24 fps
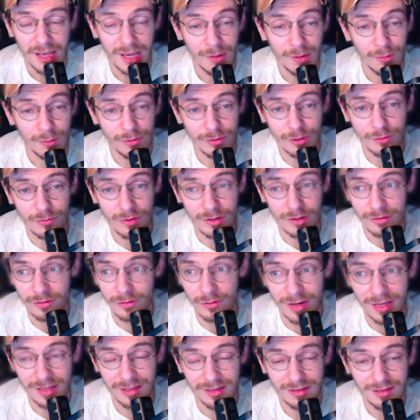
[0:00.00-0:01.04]
it will not
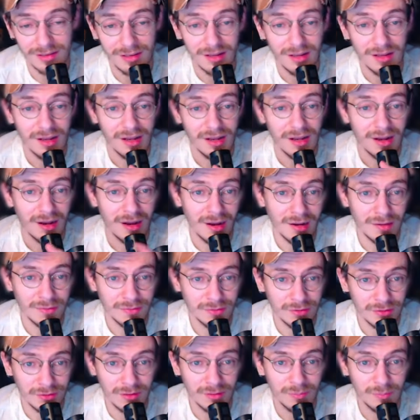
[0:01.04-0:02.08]
resurrect
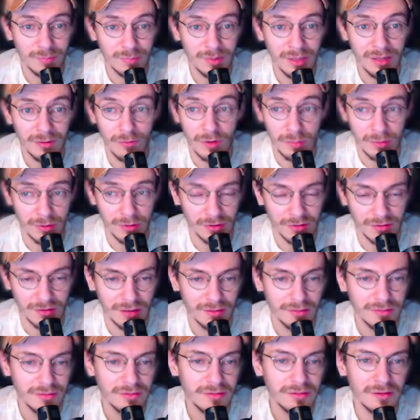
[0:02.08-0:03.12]
after being Reaper
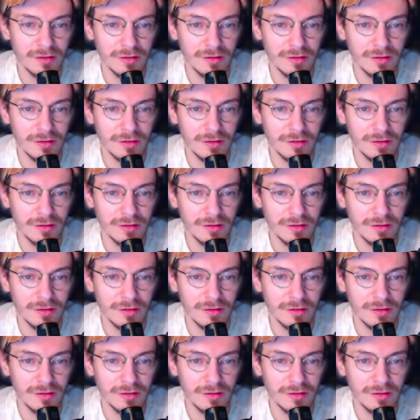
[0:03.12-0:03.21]
Scythe.